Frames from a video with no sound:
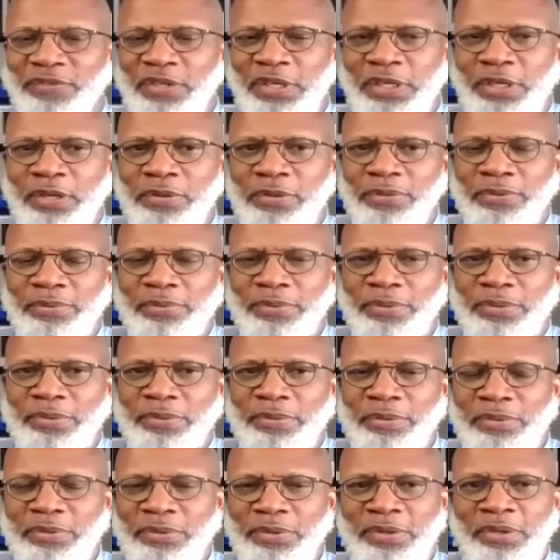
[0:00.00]
have to go
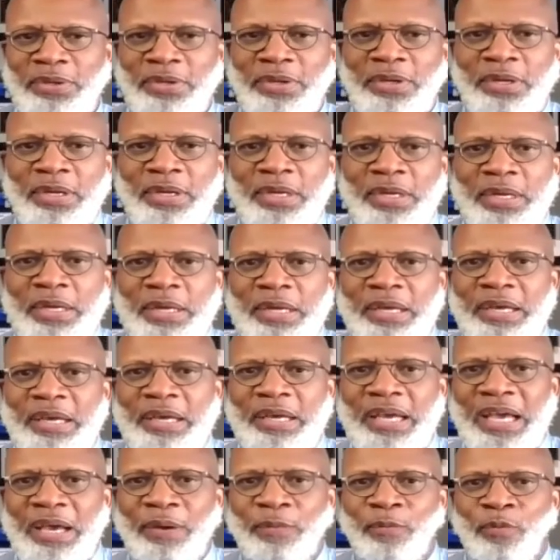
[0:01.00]
through
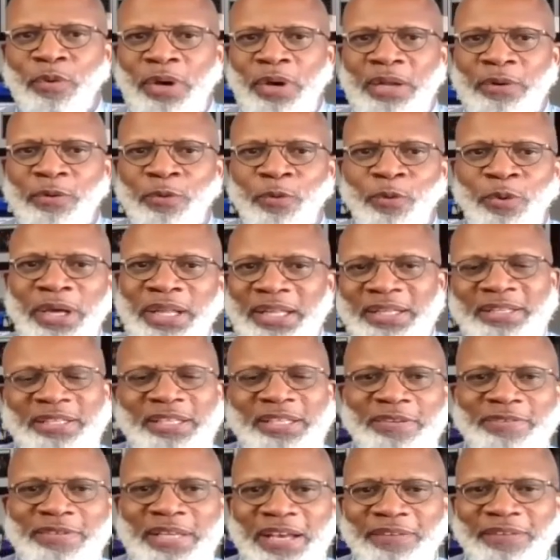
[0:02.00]
and what
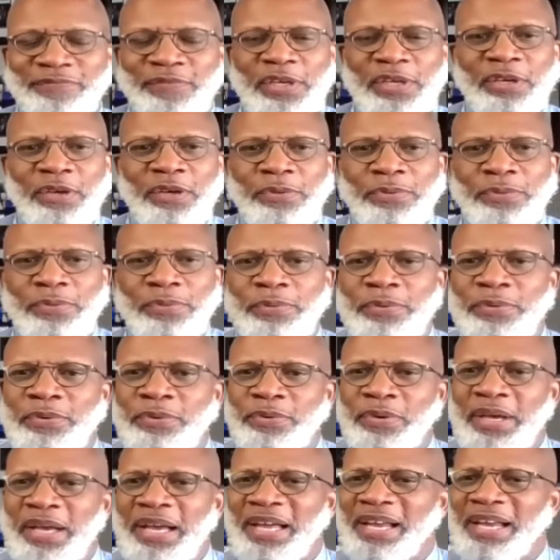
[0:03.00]
relatives have to go
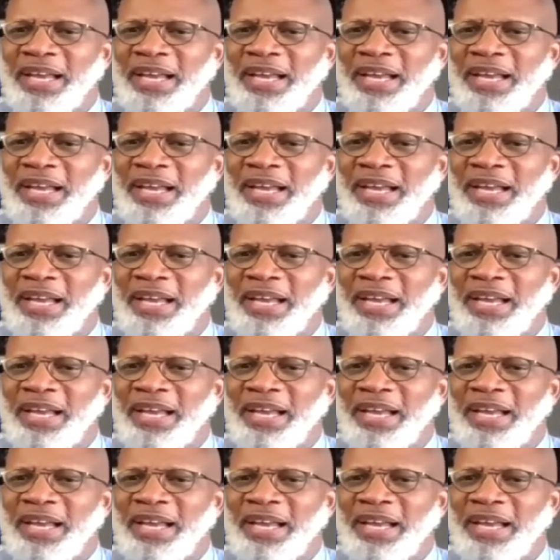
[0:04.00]
through.